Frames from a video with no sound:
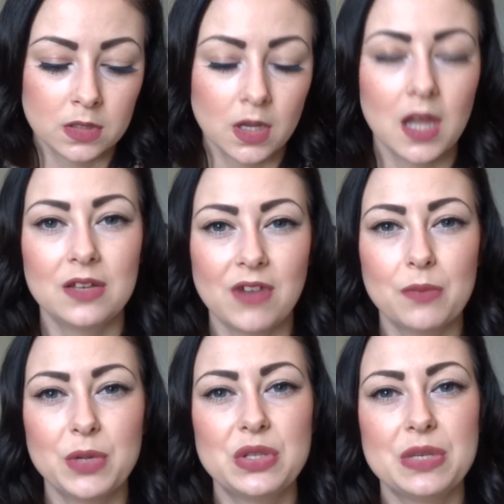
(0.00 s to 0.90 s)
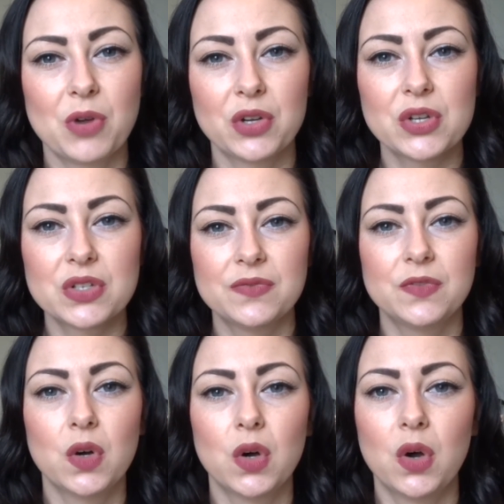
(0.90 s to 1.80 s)
Holy Grail beauty products
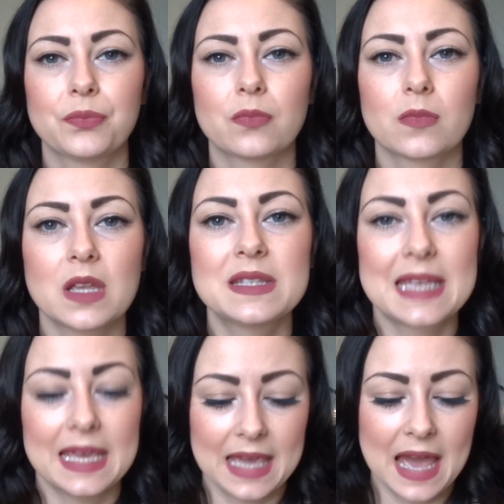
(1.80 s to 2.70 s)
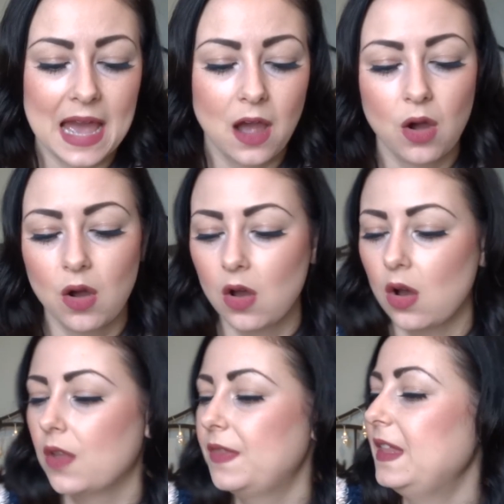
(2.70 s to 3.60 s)
for skincare
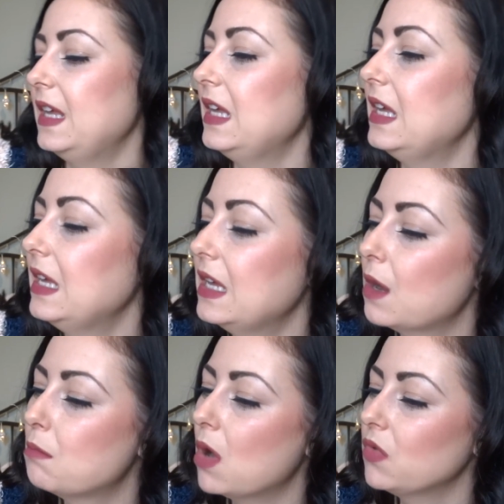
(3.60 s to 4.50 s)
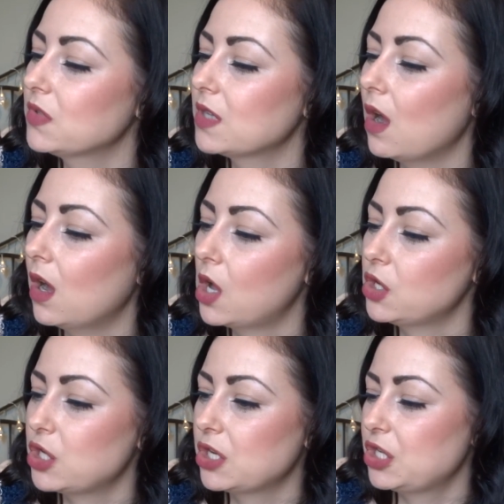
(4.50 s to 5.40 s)
are the
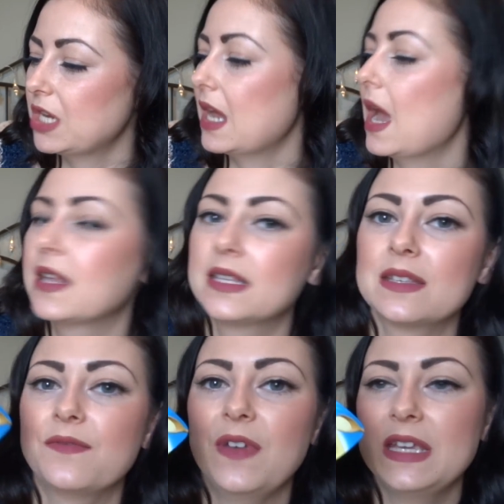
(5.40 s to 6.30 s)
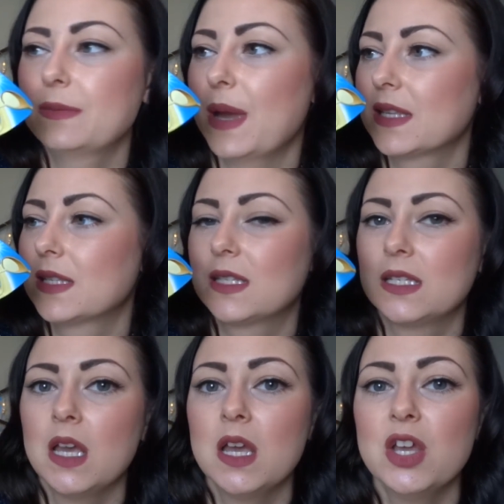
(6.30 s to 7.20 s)
Montage Jeunesse face masks.
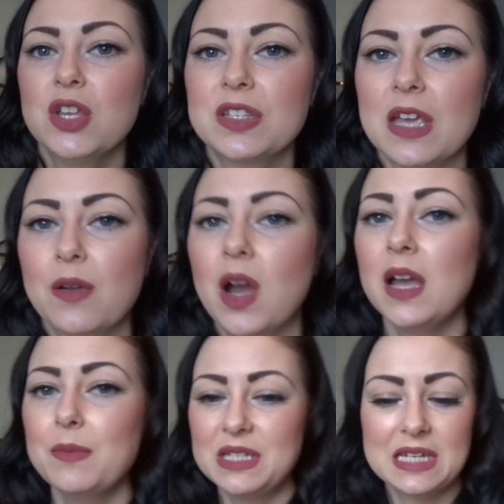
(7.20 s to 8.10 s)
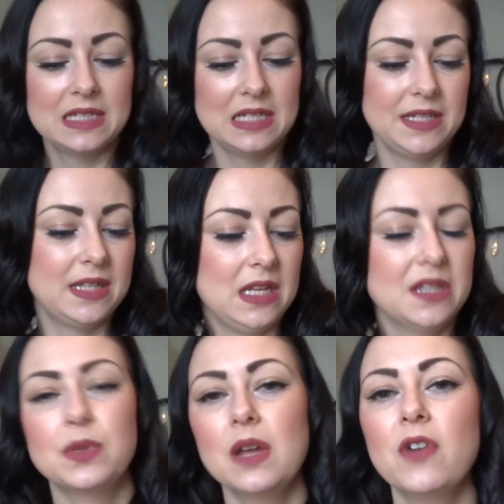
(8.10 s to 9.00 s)
So I am addicted to
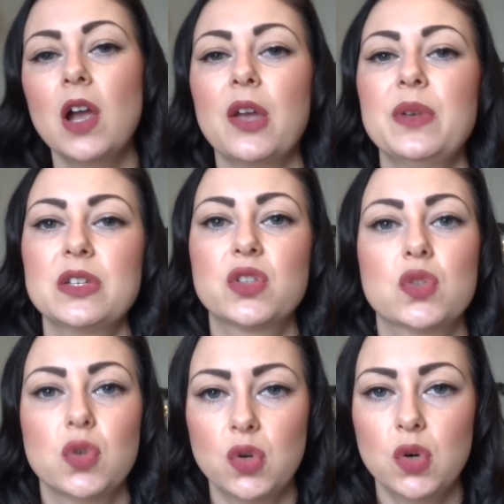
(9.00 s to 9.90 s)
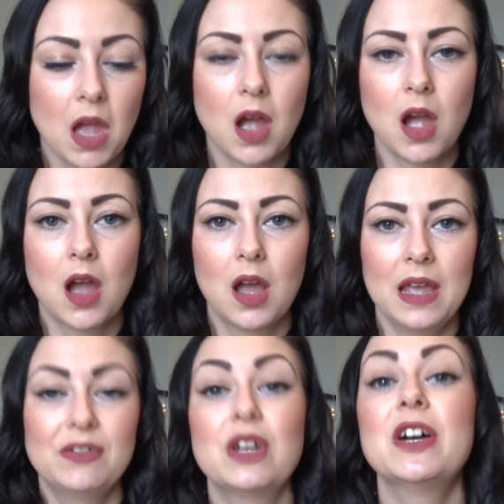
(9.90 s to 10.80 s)
these. Whenever I go in a store,
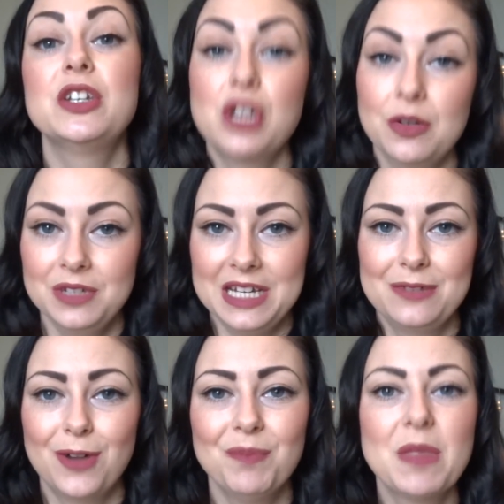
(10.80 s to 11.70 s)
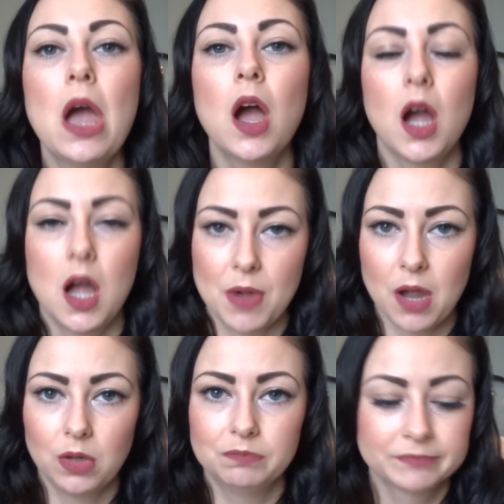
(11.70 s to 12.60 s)
even if I don't need one, I buy
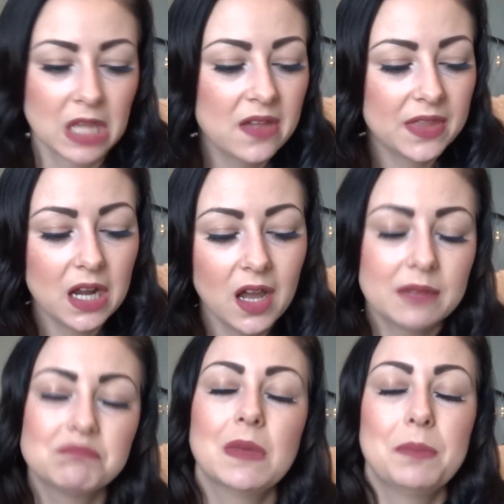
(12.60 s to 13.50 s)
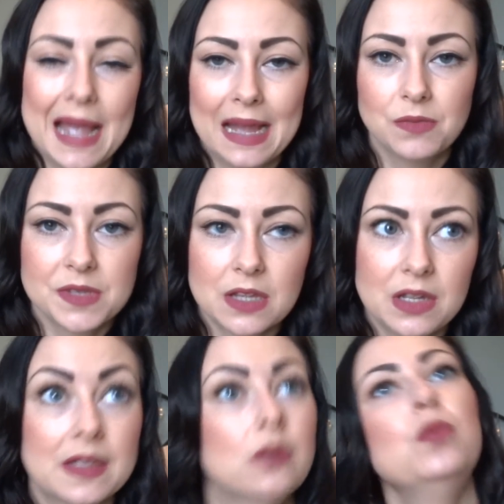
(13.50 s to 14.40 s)
one. They're like £1, so you
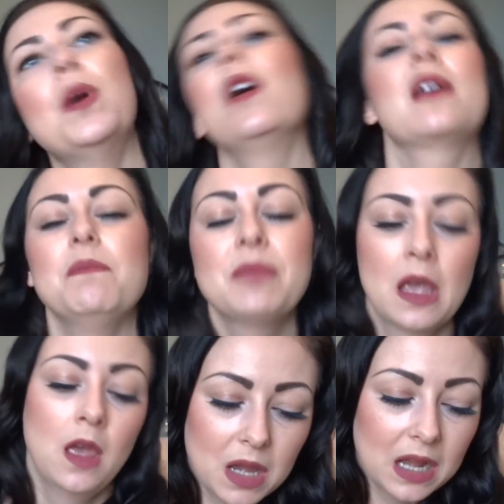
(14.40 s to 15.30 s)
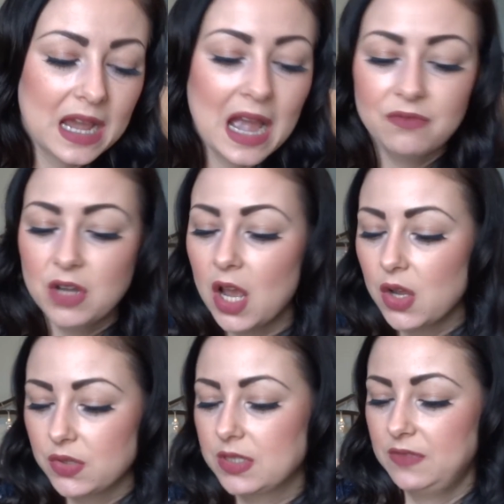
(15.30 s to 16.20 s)
think, oh, bargain. And I have
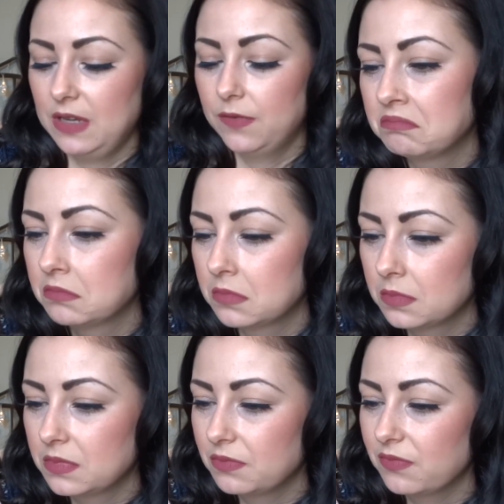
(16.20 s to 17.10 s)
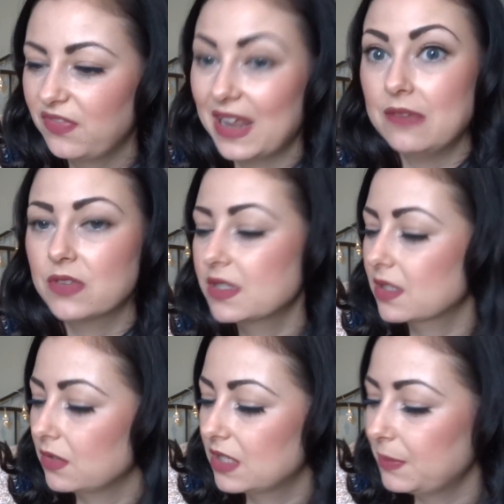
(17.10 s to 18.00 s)
loads of different flavours,
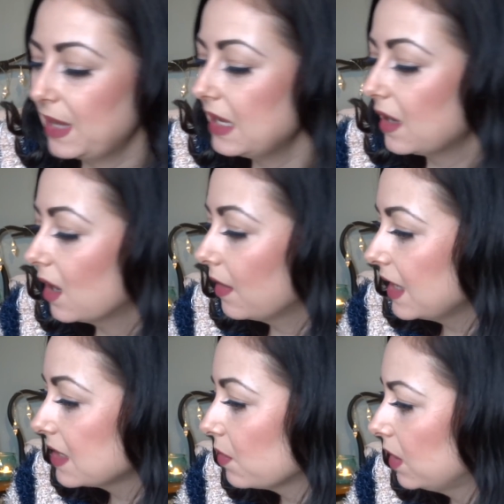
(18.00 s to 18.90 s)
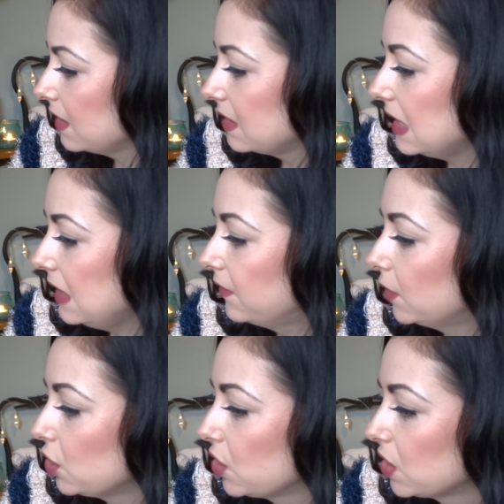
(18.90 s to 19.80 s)
so to speak. This one is the
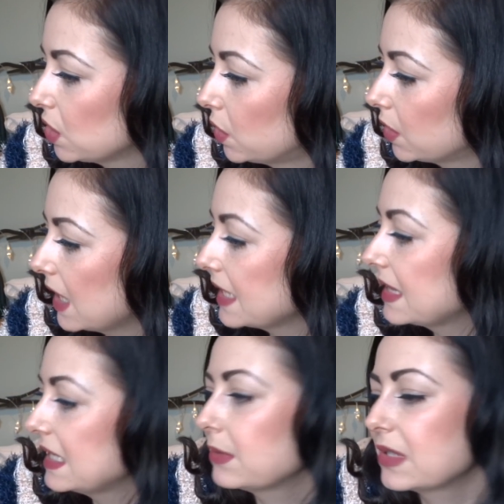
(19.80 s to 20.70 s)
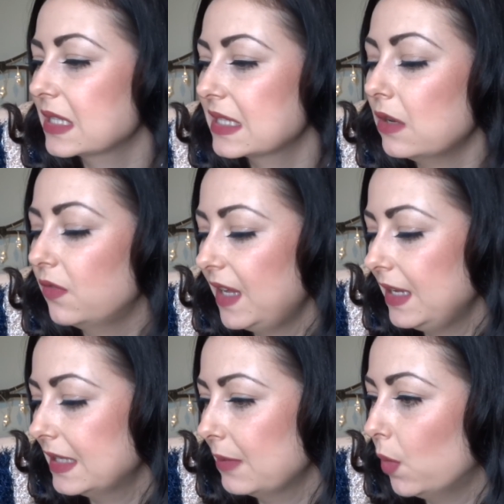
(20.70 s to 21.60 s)
Fudge Sauna. This one's the
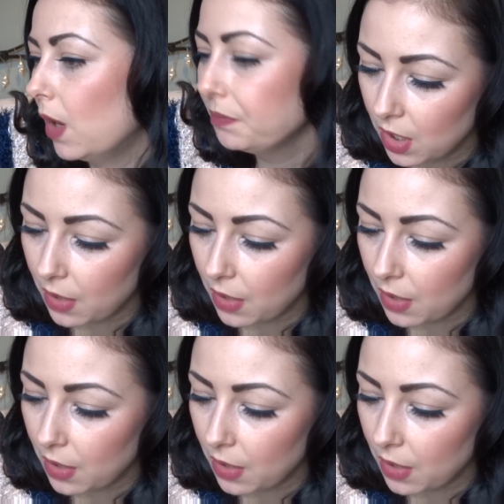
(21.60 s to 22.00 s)
self-heating one.